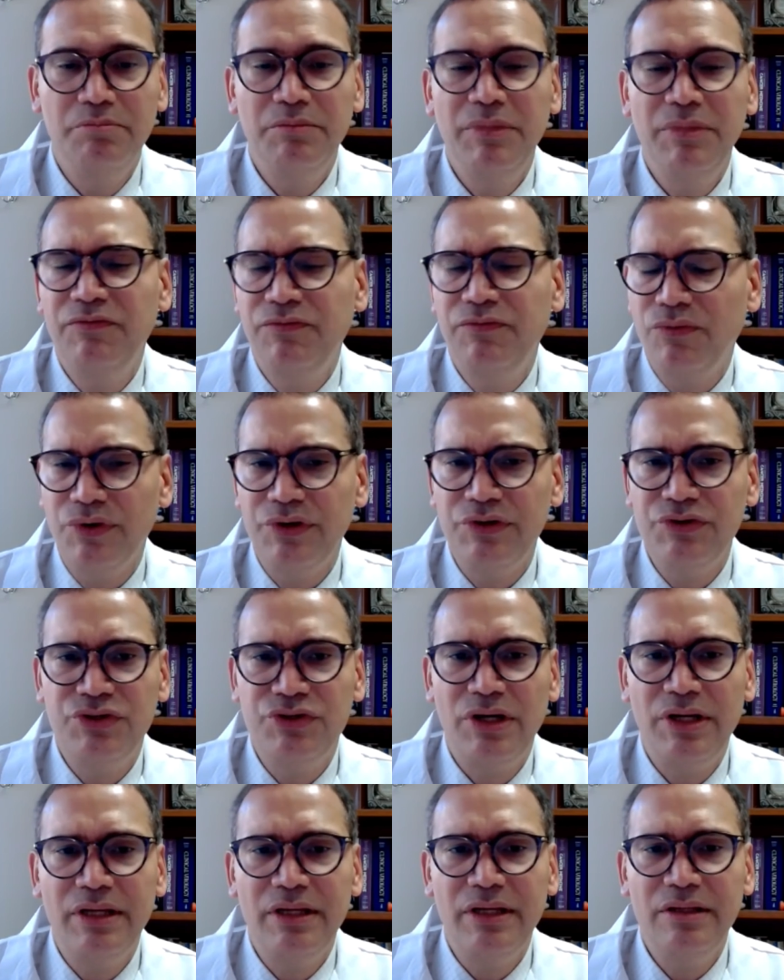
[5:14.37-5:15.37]
before
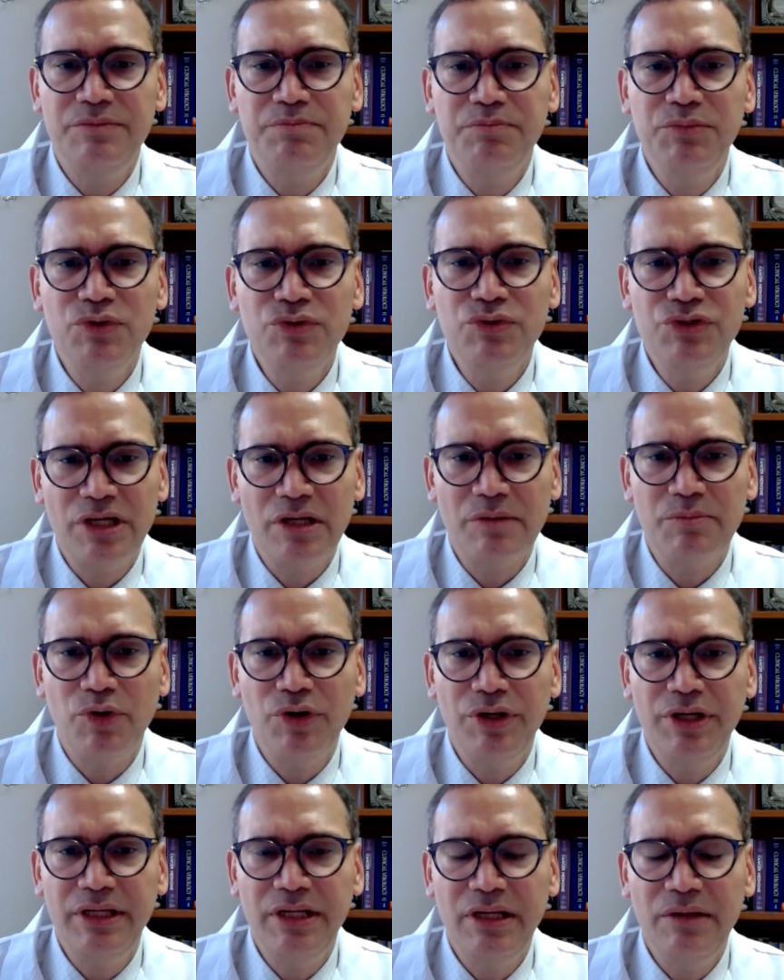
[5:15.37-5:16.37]
starting with immune checkpoint